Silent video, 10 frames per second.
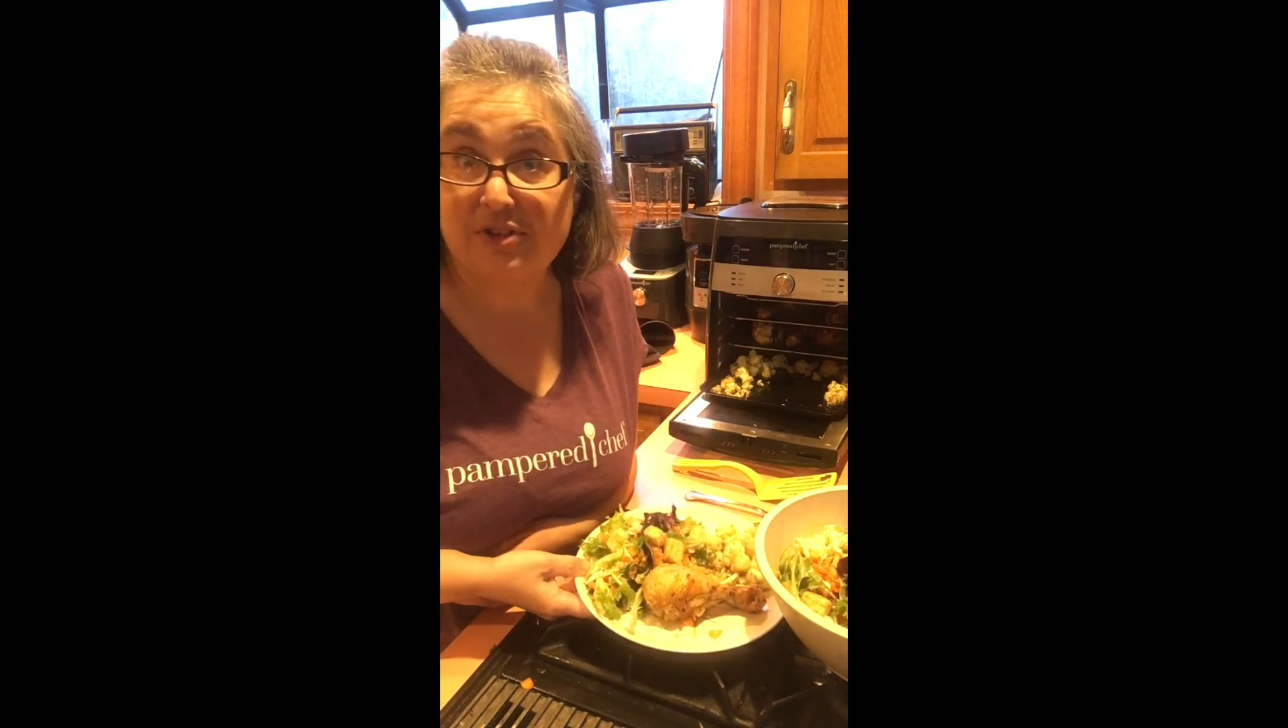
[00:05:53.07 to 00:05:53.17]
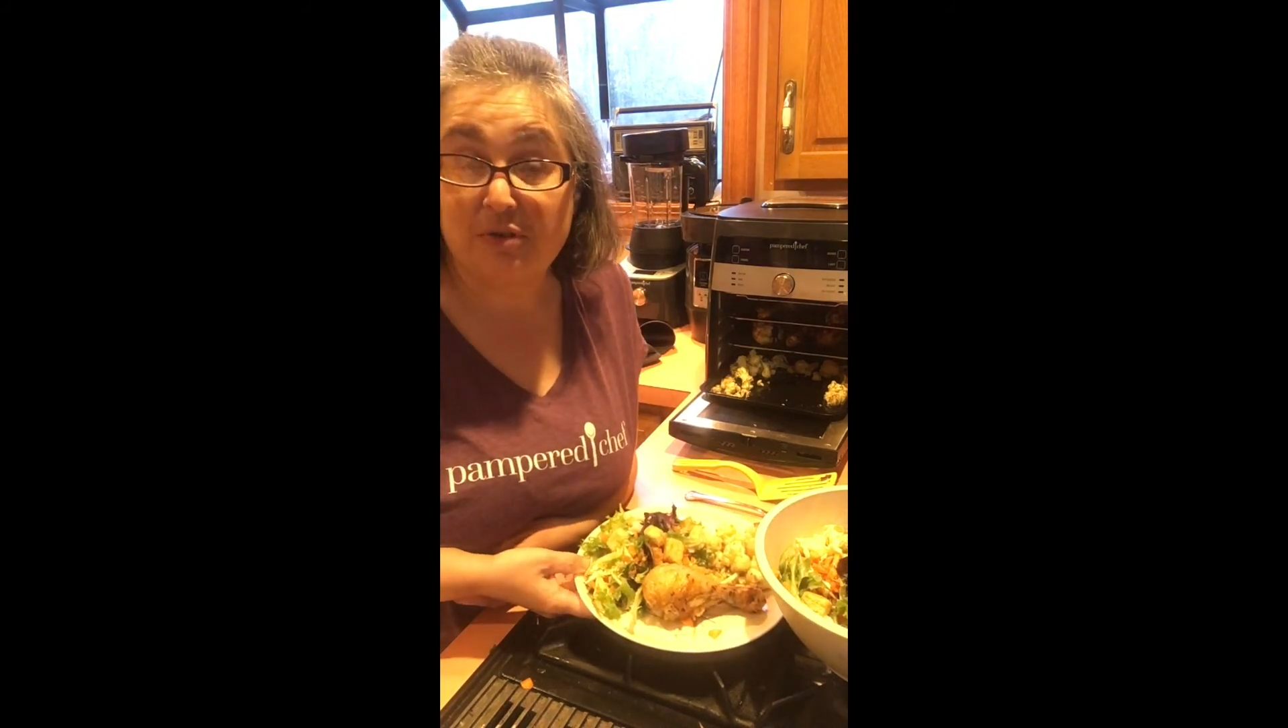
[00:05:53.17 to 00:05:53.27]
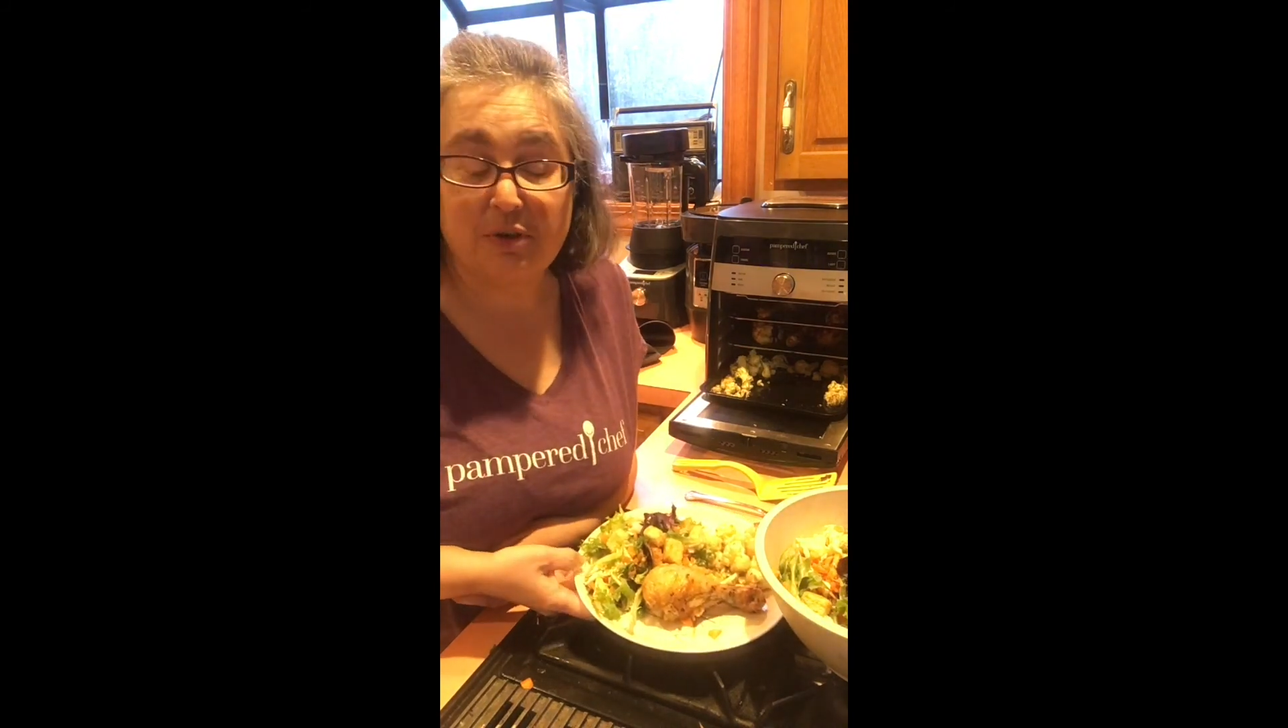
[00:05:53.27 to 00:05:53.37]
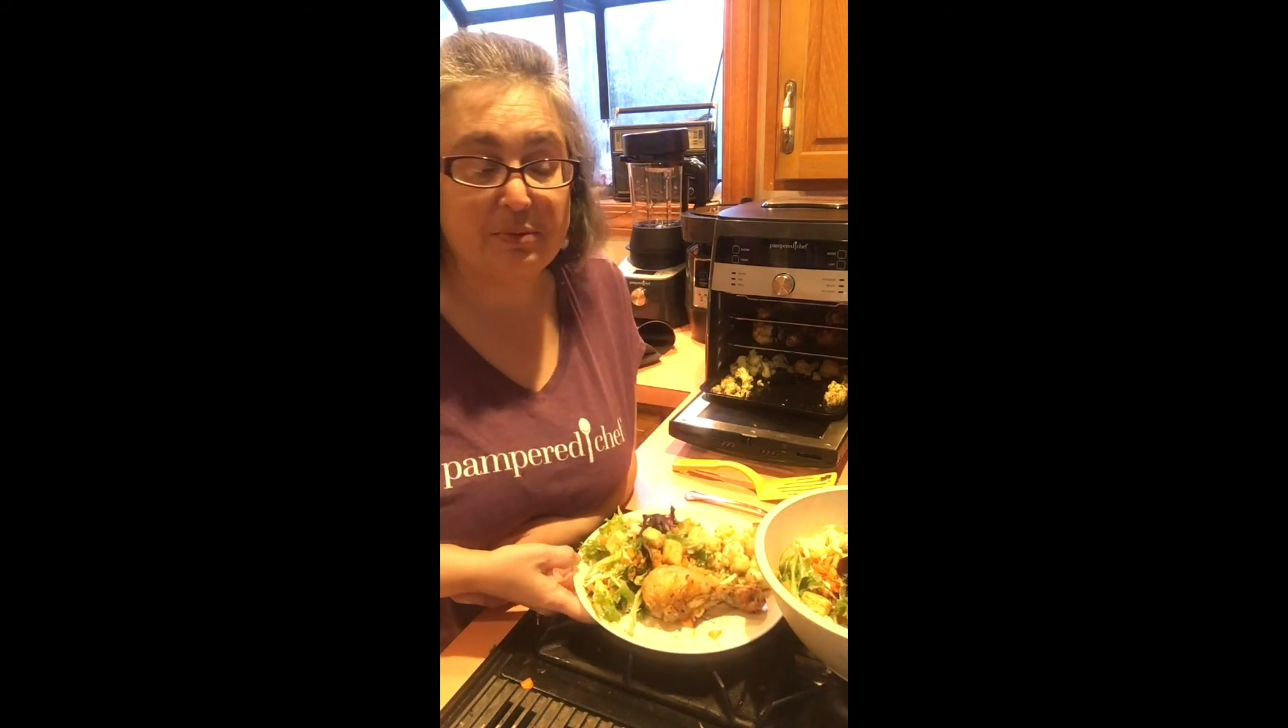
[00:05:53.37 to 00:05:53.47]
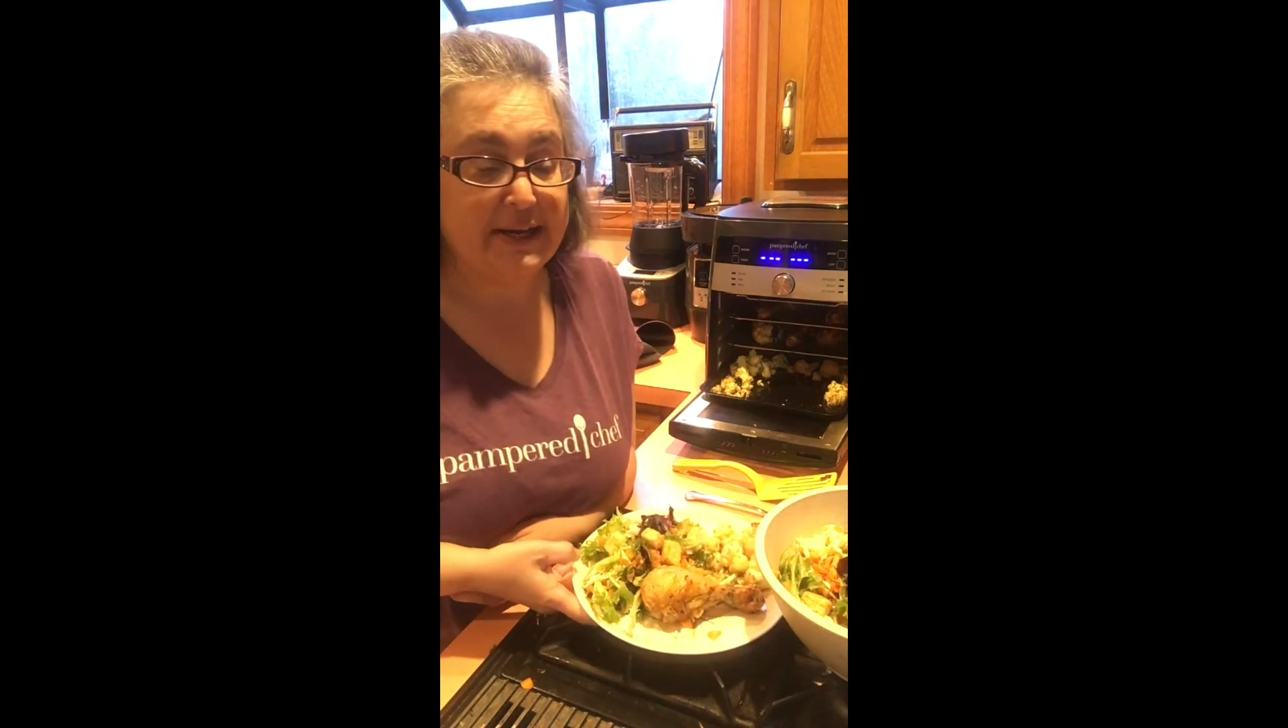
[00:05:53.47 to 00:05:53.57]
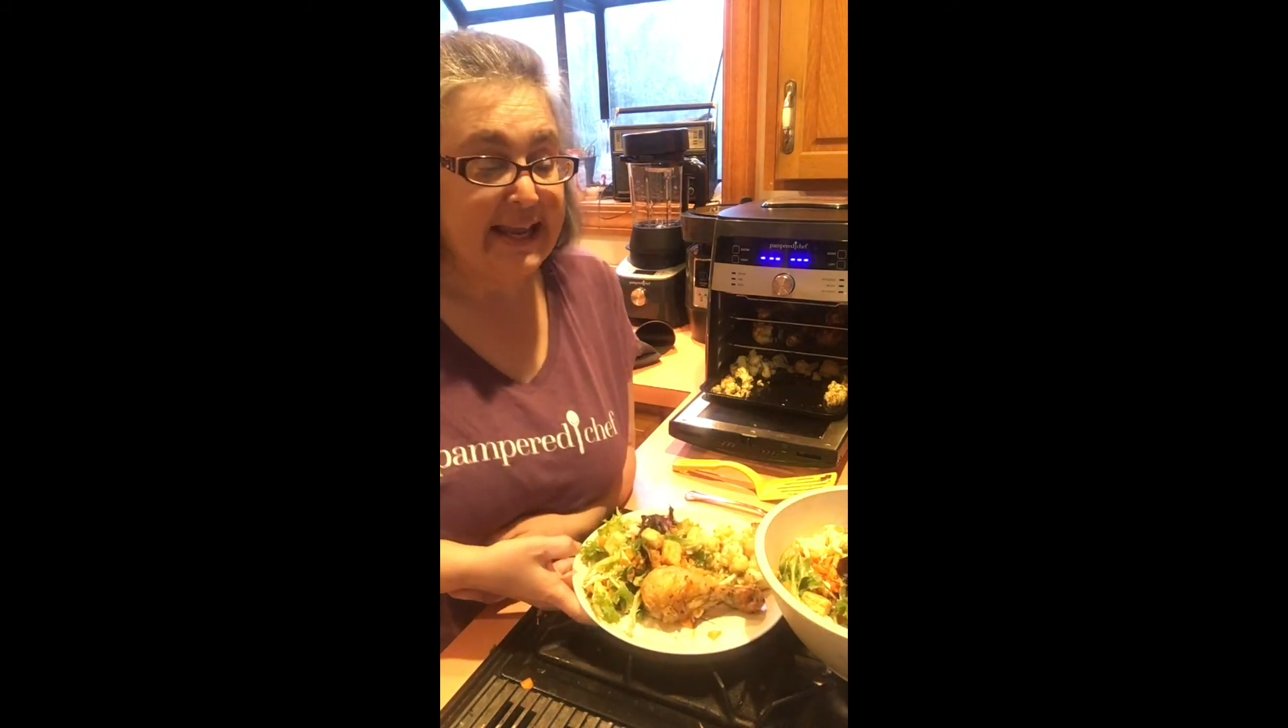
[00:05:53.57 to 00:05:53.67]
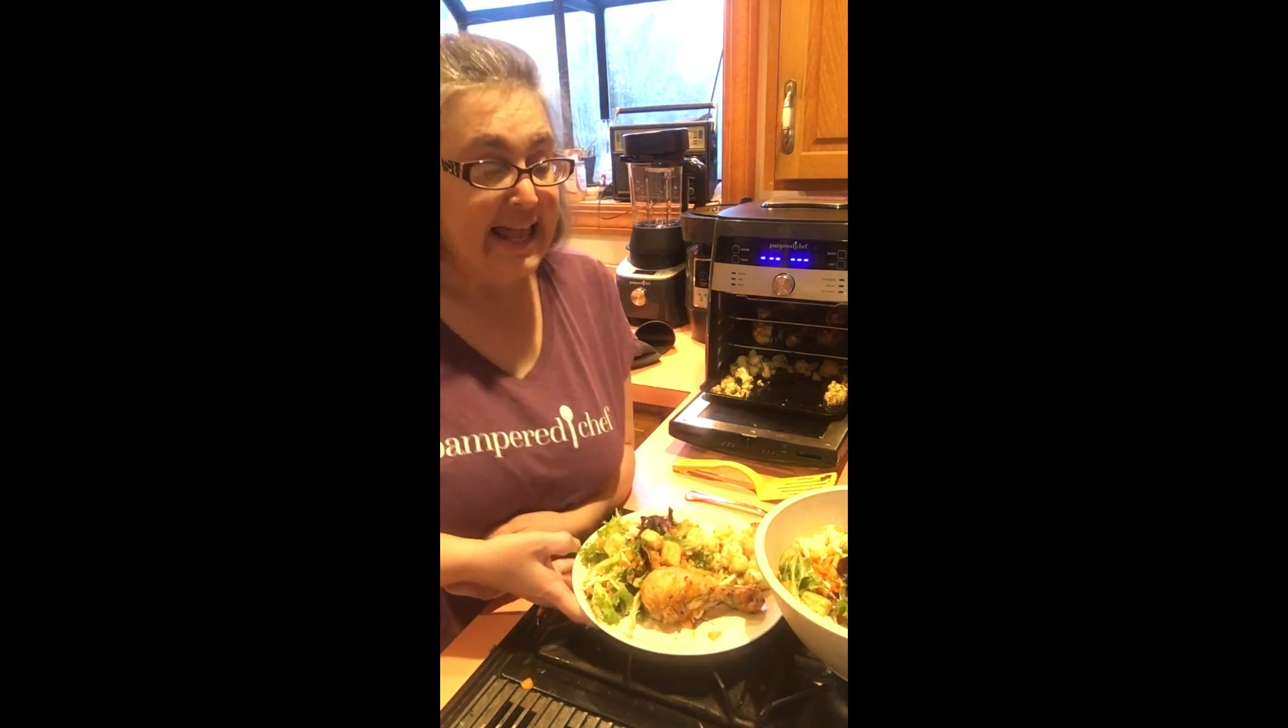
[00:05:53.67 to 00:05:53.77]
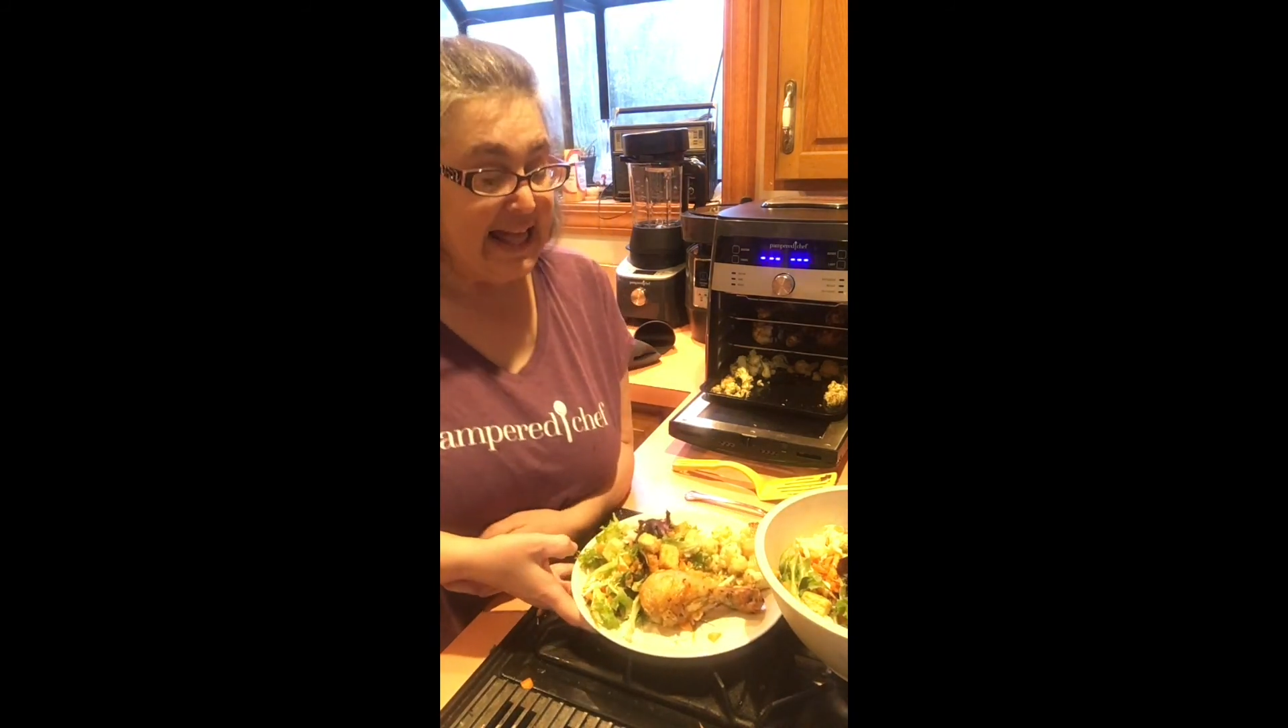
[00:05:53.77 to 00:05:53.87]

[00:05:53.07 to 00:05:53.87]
over, but